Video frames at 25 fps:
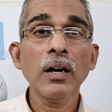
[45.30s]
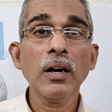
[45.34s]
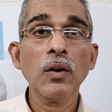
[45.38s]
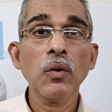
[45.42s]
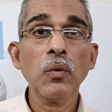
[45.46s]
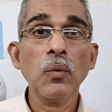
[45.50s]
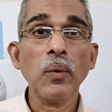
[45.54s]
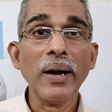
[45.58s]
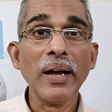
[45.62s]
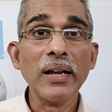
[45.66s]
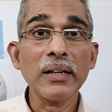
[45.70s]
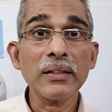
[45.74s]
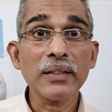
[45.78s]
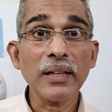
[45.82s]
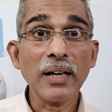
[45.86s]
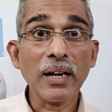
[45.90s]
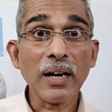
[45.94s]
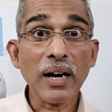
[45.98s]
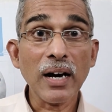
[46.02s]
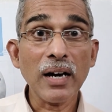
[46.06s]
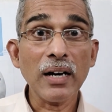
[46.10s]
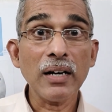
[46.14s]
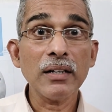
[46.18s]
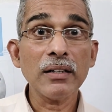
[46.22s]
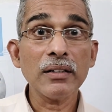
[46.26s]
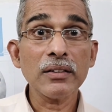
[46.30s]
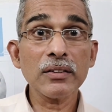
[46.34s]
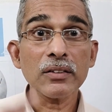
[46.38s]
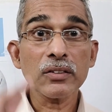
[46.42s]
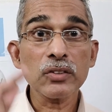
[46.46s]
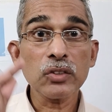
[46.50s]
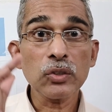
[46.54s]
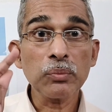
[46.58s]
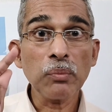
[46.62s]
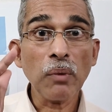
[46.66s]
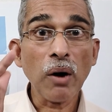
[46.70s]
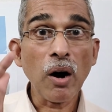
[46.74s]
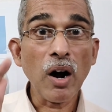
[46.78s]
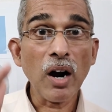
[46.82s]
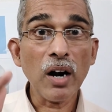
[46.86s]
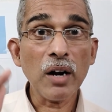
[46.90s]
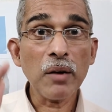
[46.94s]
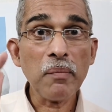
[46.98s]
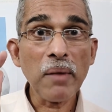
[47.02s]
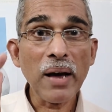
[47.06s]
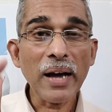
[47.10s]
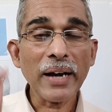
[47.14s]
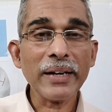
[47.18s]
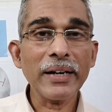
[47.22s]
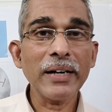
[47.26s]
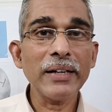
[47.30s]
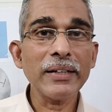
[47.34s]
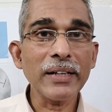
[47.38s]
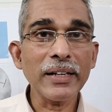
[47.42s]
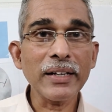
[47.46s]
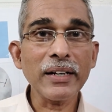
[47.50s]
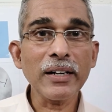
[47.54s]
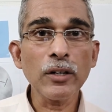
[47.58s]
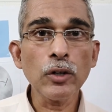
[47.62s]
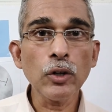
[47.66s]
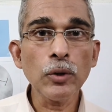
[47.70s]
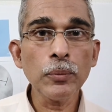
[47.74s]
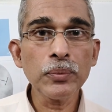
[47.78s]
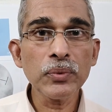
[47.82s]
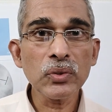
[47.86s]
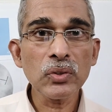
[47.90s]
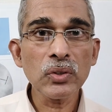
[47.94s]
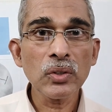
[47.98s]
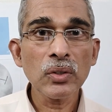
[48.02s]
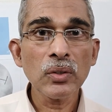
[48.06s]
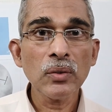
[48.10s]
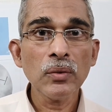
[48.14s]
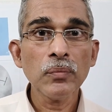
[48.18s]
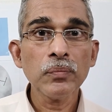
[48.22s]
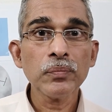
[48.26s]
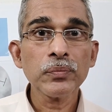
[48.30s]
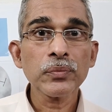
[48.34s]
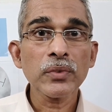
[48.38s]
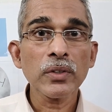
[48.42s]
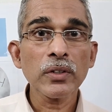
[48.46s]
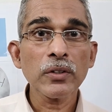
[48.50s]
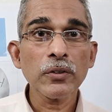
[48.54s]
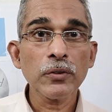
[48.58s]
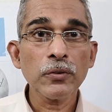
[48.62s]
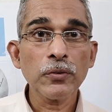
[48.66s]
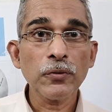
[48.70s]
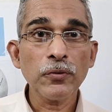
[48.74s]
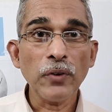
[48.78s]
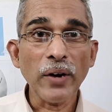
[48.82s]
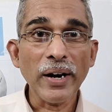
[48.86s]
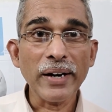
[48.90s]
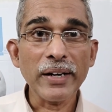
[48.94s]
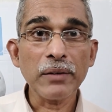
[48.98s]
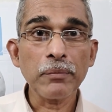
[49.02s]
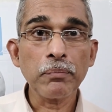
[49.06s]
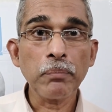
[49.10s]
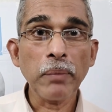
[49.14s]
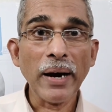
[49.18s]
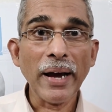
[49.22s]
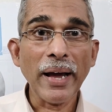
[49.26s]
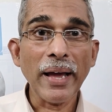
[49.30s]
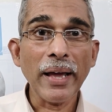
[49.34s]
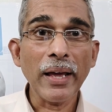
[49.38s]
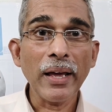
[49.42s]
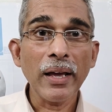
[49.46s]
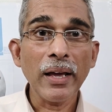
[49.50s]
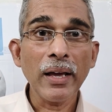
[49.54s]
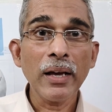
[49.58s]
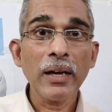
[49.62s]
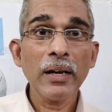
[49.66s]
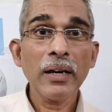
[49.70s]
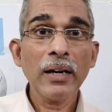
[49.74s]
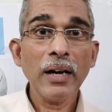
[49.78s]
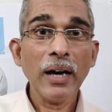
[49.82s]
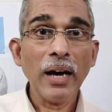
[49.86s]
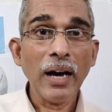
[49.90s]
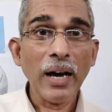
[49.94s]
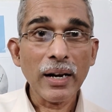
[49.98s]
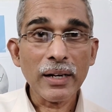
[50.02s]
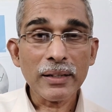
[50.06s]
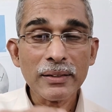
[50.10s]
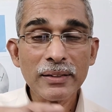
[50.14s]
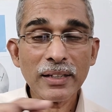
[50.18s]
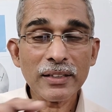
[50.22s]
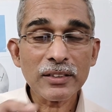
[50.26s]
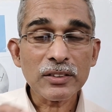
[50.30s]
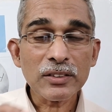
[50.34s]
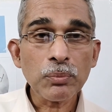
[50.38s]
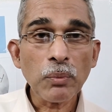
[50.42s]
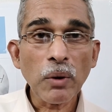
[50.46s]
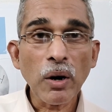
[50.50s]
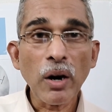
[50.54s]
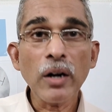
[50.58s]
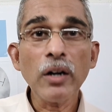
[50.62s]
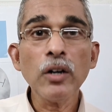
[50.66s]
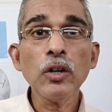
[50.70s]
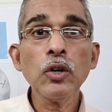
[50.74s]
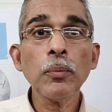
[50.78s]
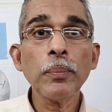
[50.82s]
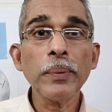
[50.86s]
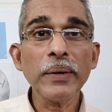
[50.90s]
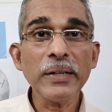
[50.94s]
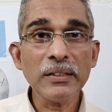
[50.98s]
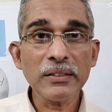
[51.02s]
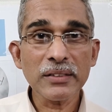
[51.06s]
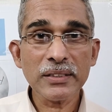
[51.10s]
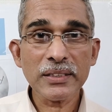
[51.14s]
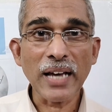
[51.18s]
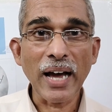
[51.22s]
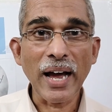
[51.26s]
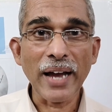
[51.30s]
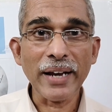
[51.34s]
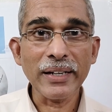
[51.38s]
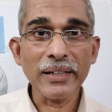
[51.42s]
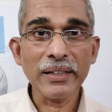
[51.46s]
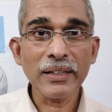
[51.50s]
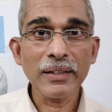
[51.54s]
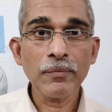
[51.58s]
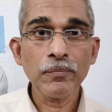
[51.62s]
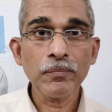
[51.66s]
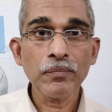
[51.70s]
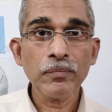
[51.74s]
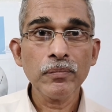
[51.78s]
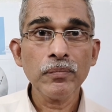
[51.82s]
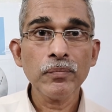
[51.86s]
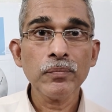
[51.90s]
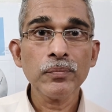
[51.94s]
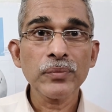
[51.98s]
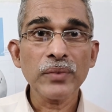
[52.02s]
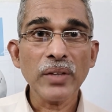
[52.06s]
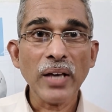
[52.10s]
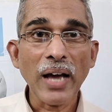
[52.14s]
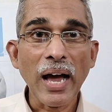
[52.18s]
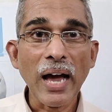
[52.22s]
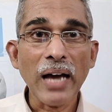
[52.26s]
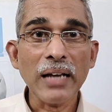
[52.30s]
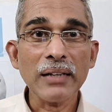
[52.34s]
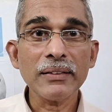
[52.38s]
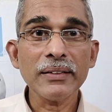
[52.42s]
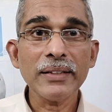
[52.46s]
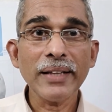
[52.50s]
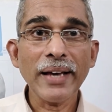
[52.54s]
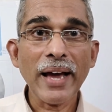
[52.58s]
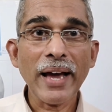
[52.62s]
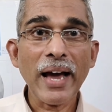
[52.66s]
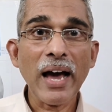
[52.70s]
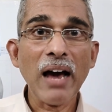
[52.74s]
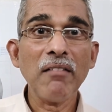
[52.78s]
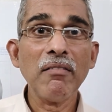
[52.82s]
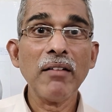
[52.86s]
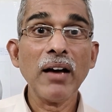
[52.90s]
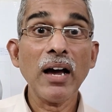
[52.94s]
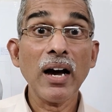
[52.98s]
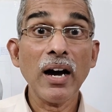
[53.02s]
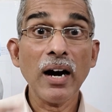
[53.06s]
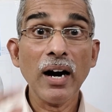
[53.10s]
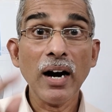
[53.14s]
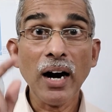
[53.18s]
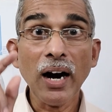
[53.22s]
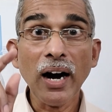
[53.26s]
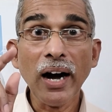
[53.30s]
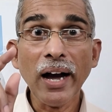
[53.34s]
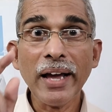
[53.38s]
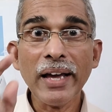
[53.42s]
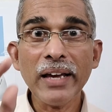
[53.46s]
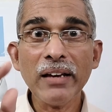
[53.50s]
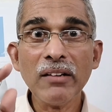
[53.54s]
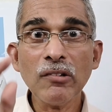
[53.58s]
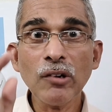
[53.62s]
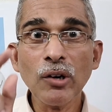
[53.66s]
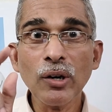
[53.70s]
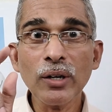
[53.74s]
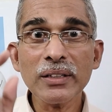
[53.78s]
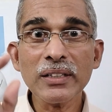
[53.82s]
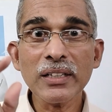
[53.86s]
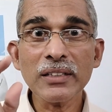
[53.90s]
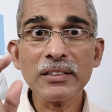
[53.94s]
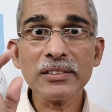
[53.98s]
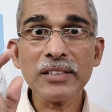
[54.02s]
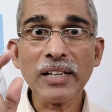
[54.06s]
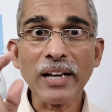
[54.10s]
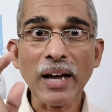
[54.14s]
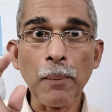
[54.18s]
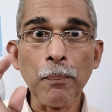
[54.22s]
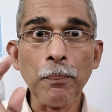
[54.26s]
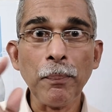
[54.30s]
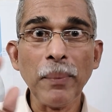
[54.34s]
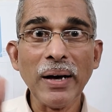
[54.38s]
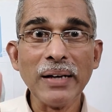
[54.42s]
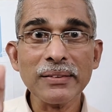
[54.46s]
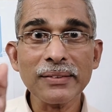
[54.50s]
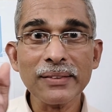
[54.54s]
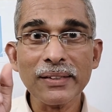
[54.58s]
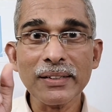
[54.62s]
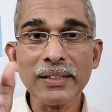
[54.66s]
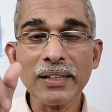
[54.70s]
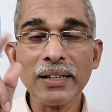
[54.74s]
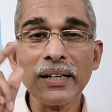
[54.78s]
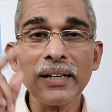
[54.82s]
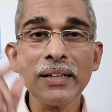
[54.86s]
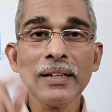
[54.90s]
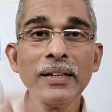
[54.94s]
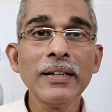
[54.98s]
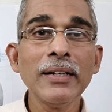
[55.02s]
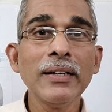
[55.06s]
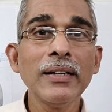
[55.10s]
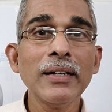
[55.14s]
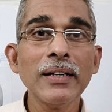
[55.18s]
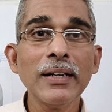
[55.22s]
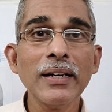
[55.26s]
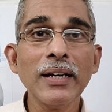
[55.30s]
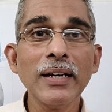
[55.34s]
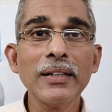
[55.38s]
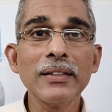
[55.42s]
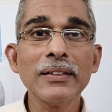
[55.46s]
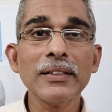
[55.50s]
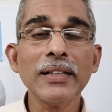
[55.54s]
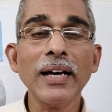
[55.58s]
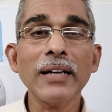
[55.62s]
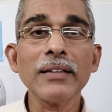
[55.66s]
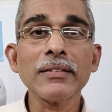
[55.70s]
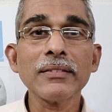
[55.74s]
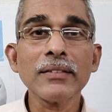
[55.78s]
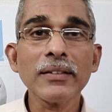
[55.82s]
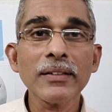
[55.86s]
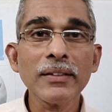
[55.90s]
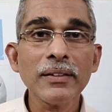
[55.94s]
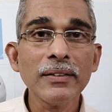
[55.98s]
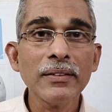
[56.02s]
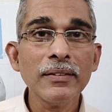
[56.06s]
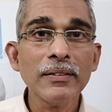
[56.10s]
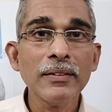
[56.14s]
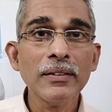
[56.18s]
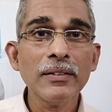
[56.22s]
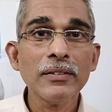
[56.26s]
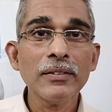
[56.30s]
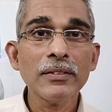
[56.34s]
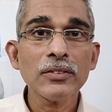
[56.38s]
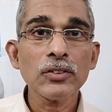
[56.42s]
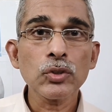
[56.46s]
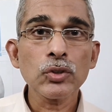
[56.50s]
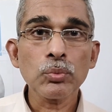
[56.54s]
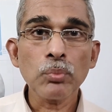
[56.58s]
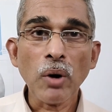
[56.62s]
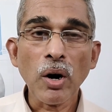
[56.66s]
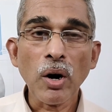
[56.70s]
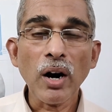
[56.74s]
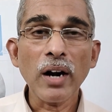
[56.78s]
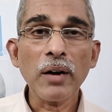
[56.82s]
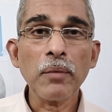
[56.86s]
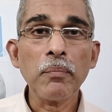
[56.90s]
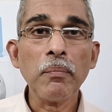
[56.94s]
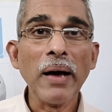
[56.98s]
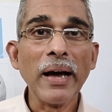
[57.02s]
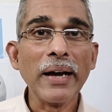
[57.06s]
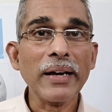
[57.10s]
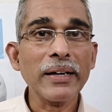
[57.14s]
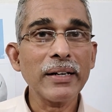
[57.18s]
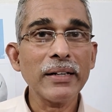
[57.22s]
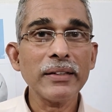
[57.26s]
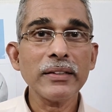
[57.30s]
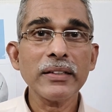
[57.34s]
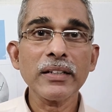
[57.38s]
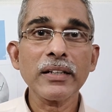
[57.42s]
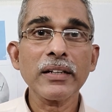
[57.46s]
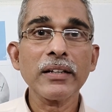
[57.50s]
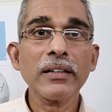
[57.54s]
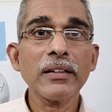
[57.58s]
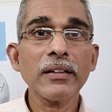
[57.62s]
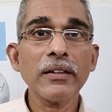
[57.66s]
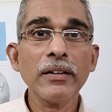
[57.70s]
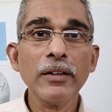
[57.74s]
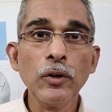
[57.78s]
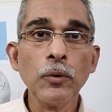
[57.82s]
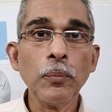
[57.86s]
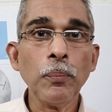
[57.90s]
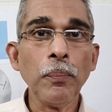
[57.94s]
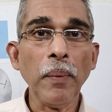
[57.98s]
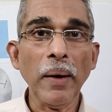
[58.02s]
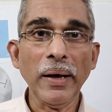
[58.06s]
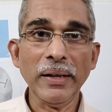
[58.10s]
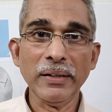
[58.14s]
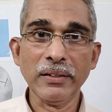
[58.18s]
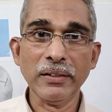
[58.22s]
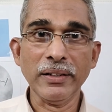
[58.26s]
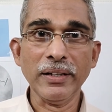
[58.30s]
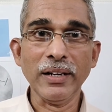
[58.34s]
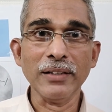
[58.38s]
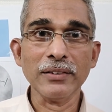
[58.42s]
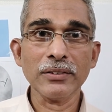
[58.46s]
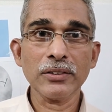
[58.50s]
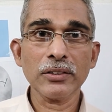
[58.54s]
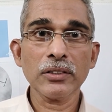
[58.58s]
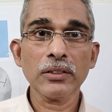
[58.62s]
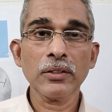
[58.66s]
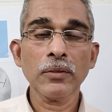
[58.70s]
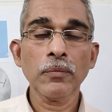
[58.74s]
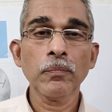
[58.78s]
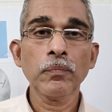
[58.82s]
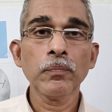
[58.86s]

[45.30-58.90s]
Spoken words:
While there are small magnetic loops fed by another small loop inside, and they have a high voltage capacitor in that small magnetic loop antennas.